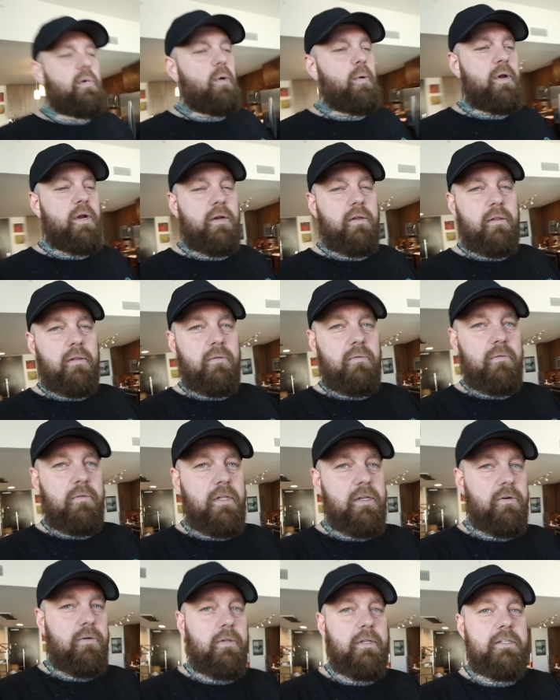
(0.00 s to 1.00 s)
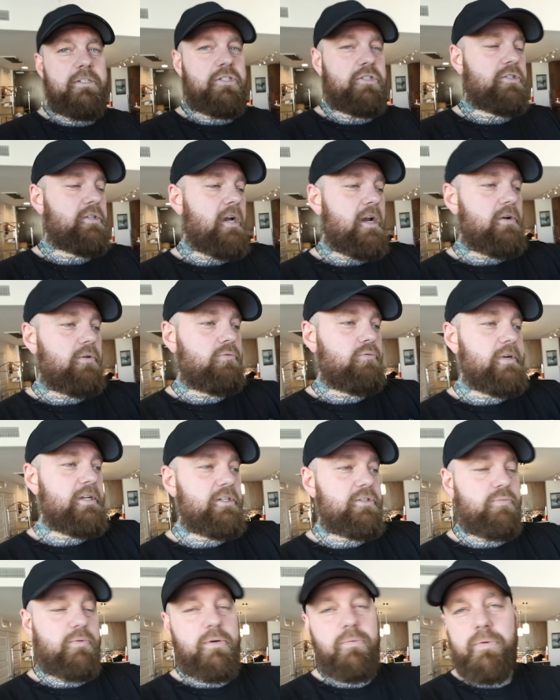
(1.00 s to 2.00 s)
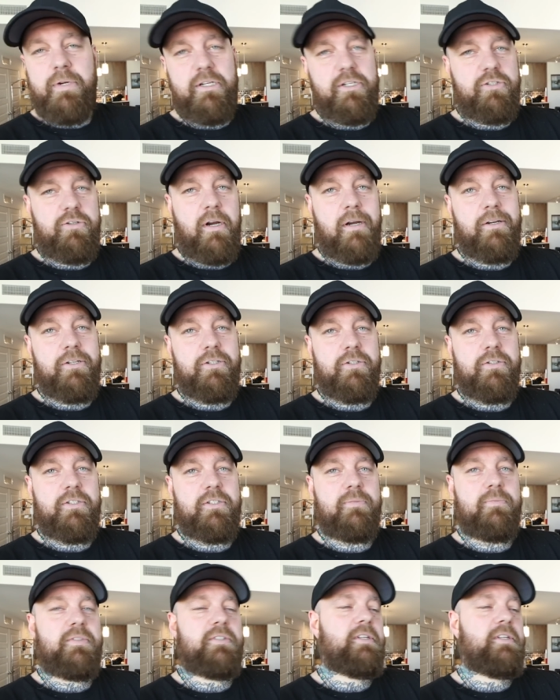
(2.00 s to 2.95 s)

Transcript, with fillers: But we are literally just trying to reach, we restructured some